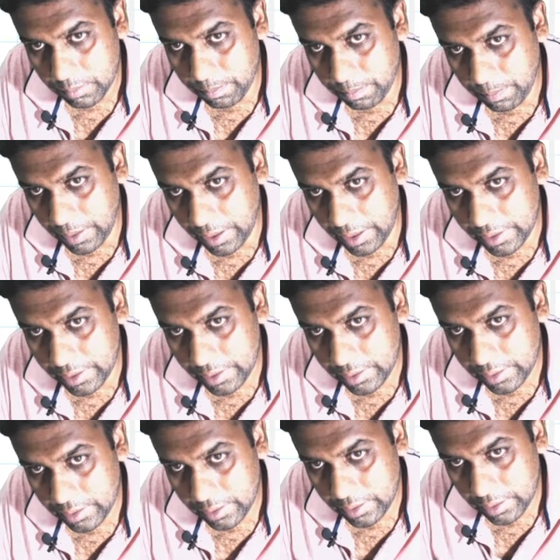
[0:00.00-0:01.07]
pi
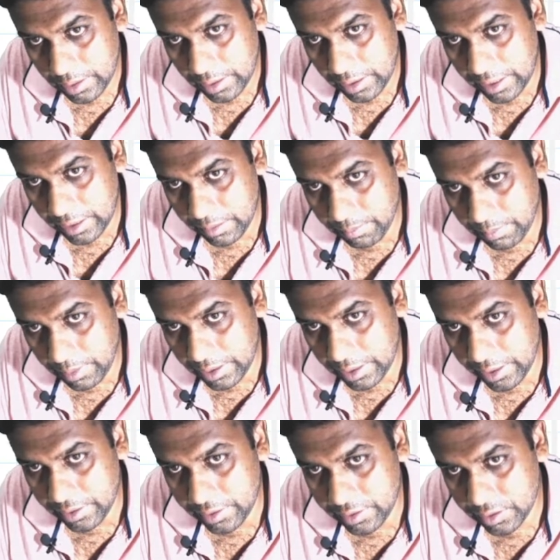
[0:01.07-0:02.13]
n by
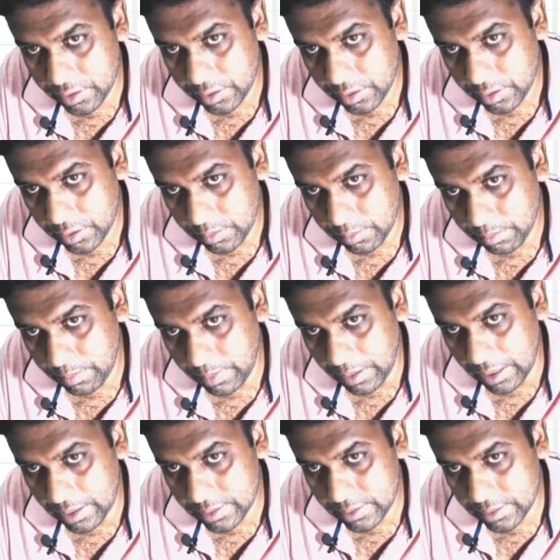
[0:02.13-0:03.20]
8
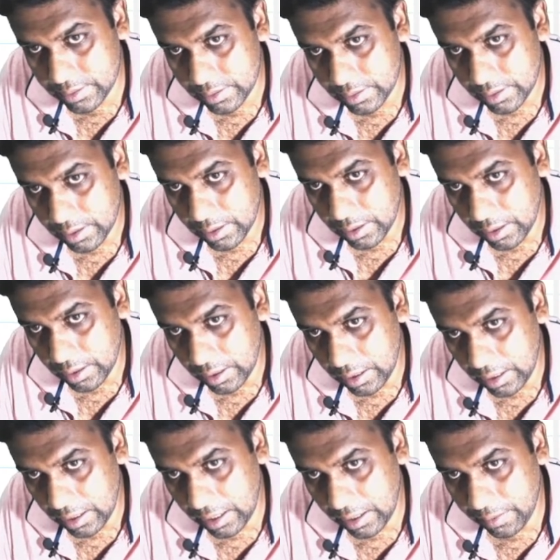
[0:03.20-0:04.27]
plus
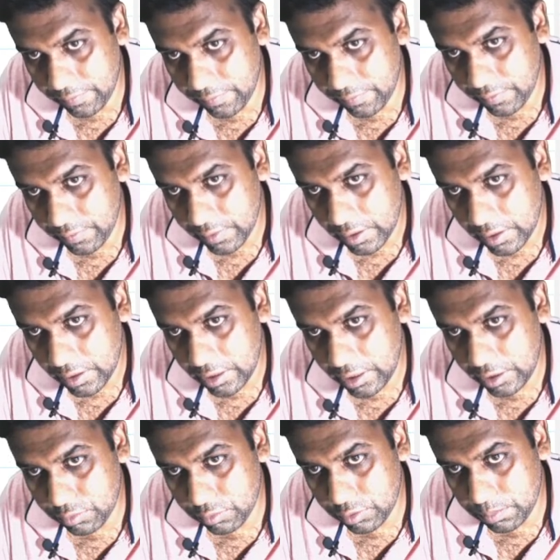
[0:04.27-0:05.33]
half e
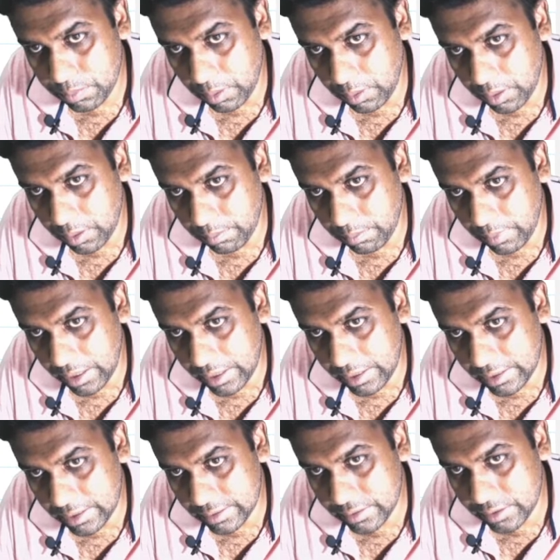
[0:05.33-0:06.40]
to the power
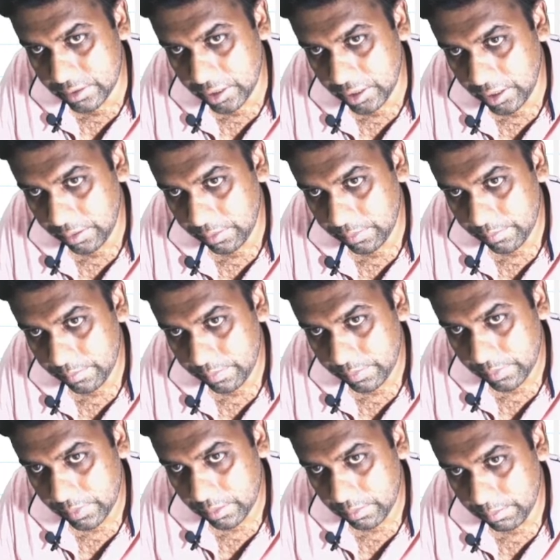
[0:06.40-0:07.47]
minus j
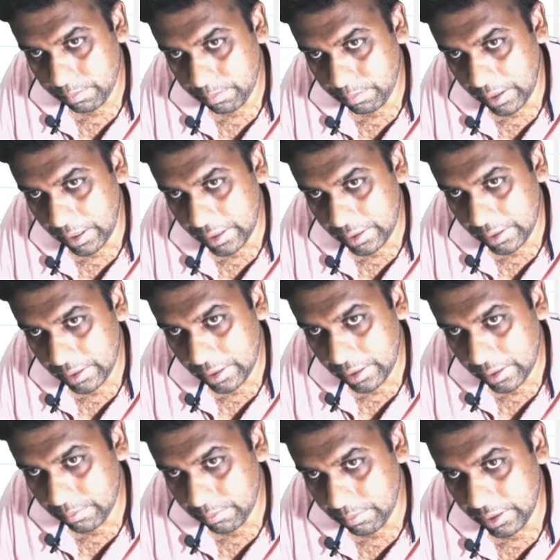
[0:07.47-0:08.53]
pi
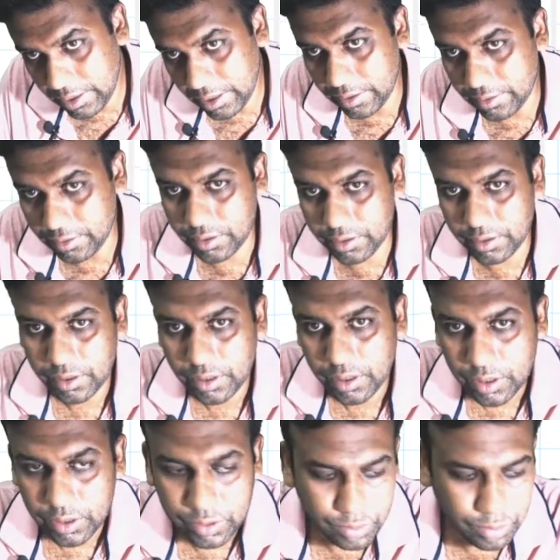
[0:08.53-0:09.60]
n by 8.
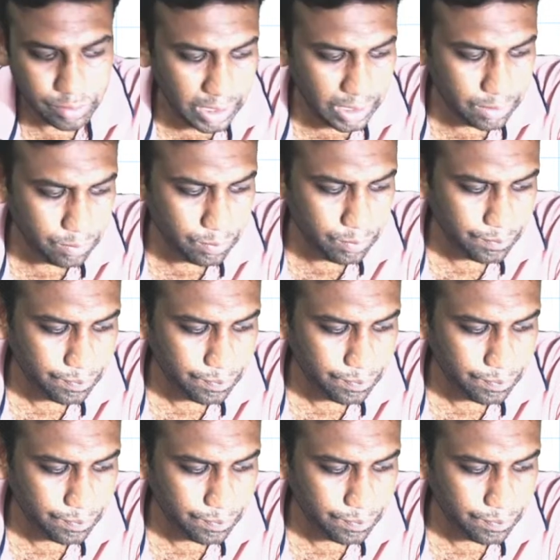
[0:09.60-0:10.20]
So now